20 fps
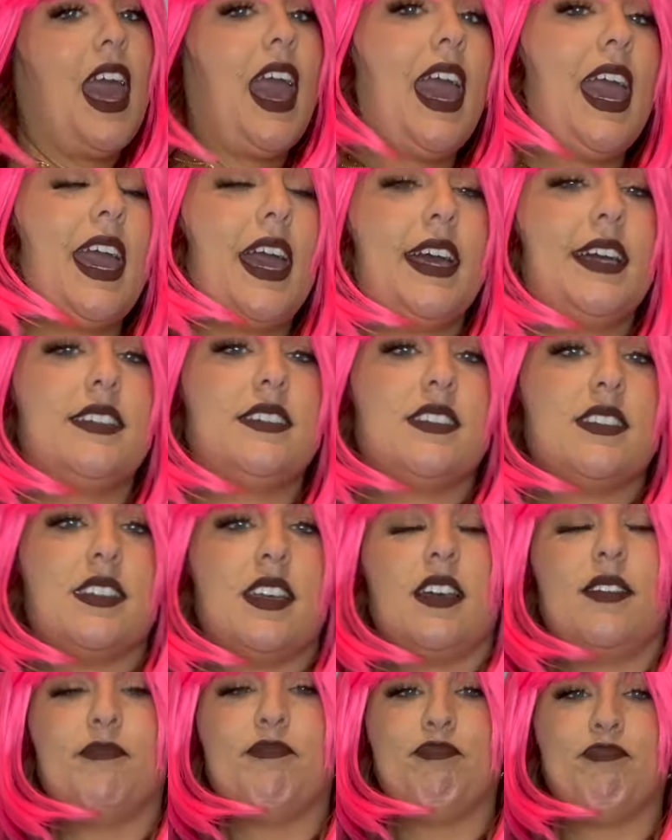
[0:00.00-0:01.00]

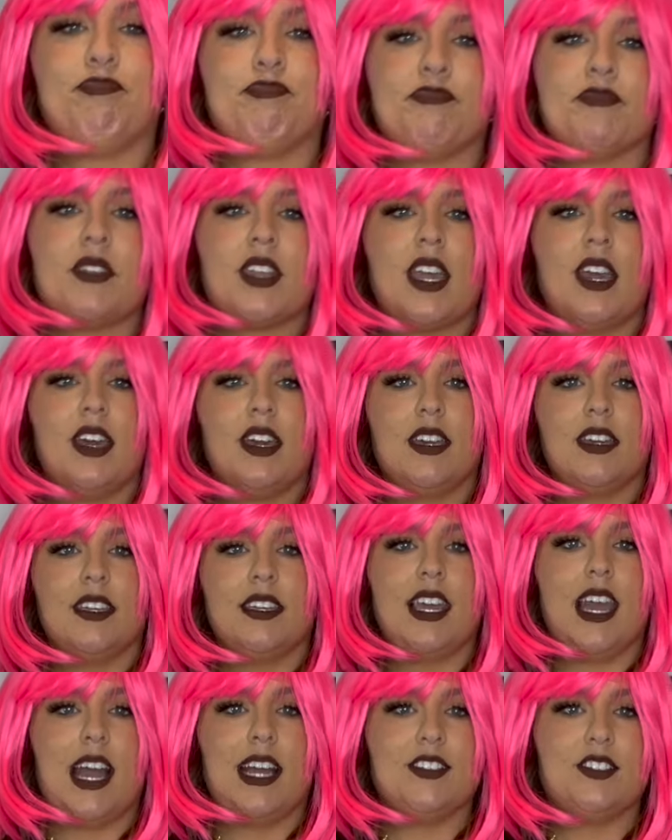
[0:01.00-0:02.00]
And
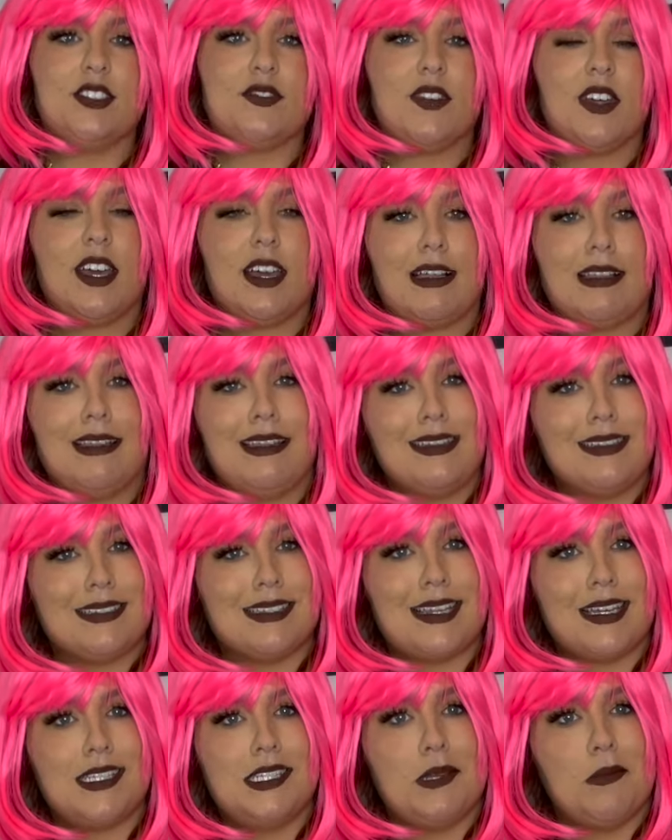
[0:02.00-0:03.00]
yeah, I just feel like a little
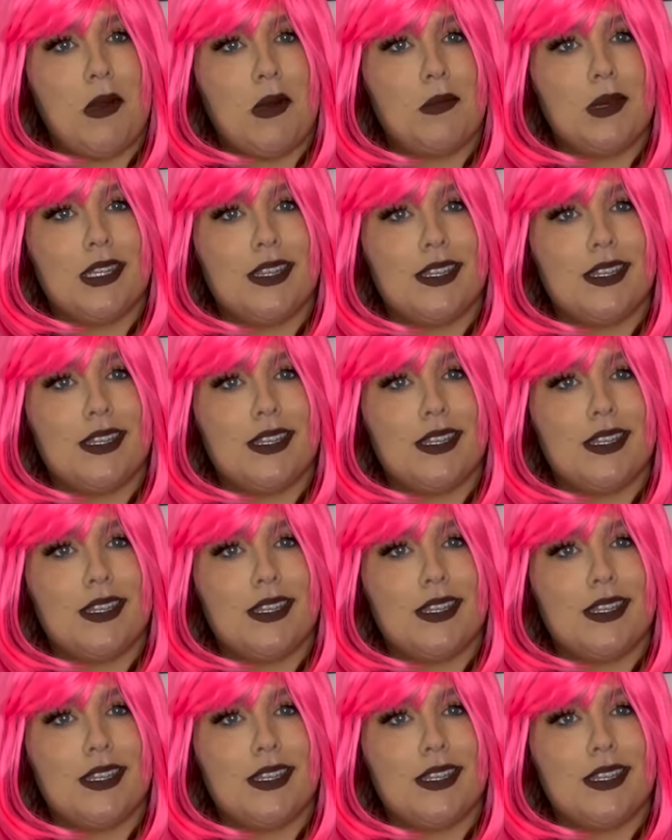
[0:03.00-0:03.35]
sexy mom in